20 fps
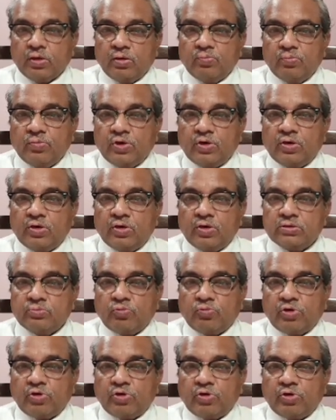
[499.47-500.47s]
because
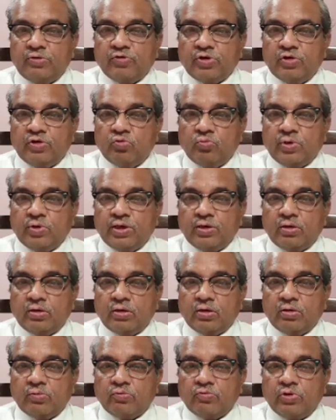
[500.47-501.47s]
0.5
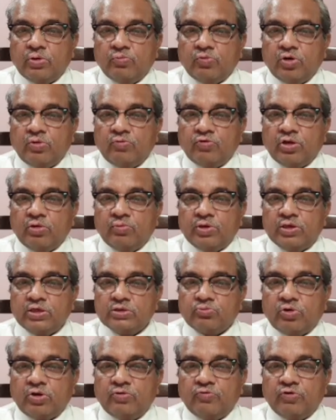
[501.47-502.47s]
1.5 minus
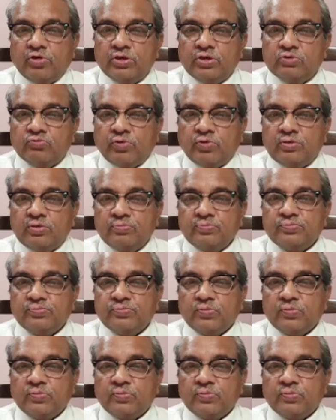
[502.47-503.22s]
0.5 is 1.